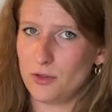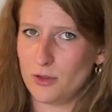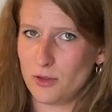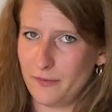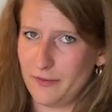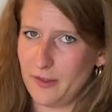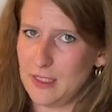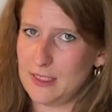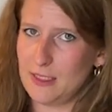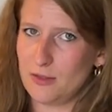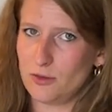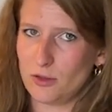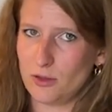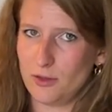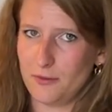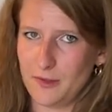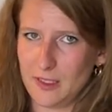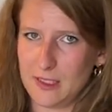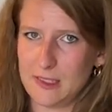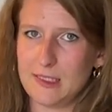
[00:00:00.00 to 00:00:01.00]
your
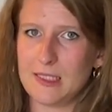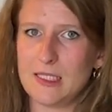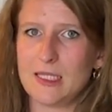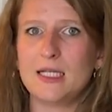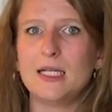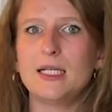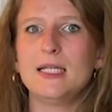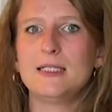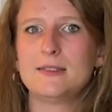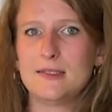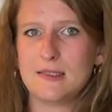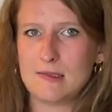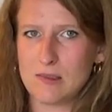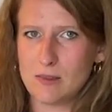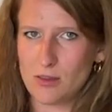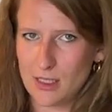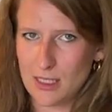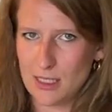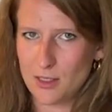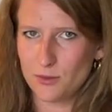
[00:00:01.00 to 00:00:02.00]
visitor visa. It
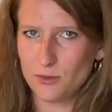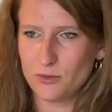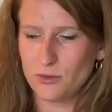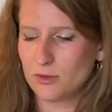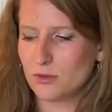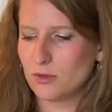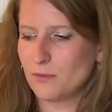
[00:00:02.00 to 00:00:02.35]
is allowed.